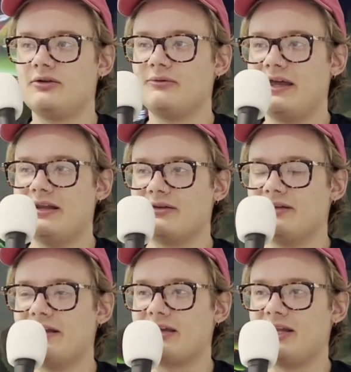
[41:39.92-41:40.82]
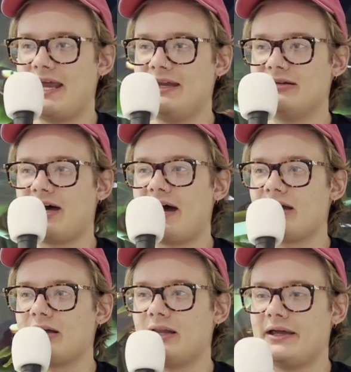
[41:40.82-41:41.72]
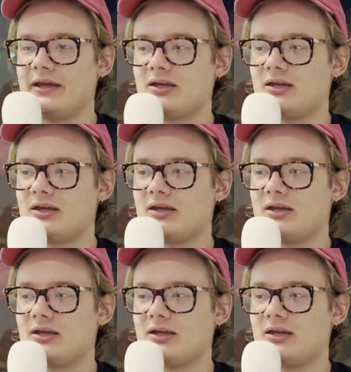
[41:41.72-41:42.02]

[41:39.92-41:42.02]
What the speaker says: in a Canadian Tire like